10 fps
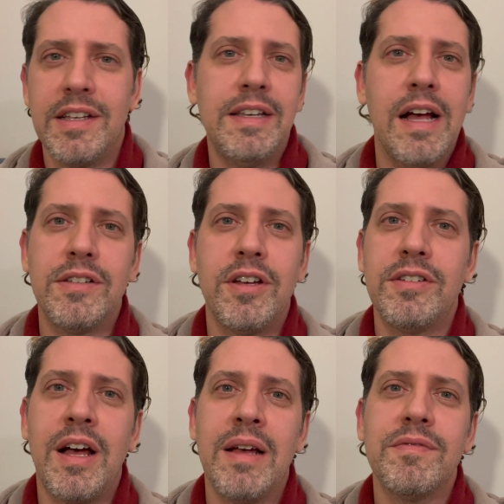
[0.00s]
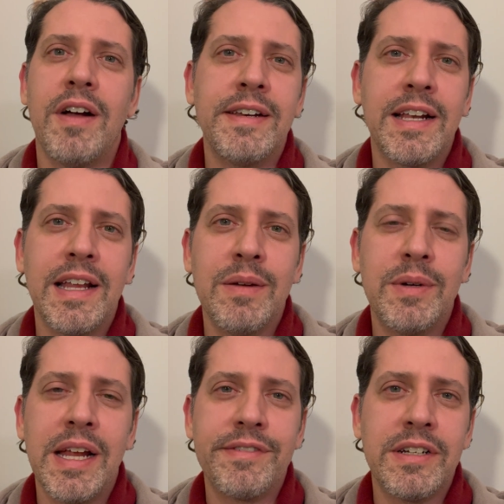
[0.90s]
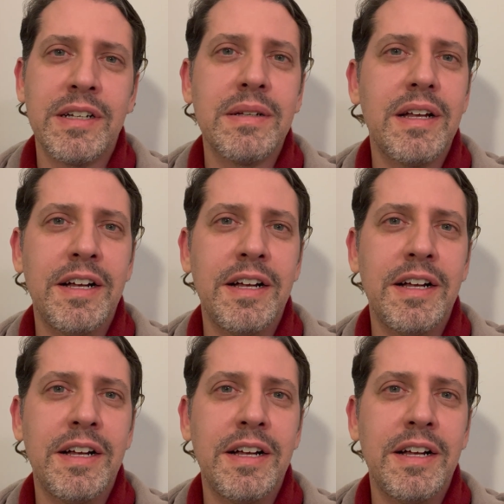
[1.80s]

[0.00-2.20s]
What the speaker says: now's her time finally, whatever.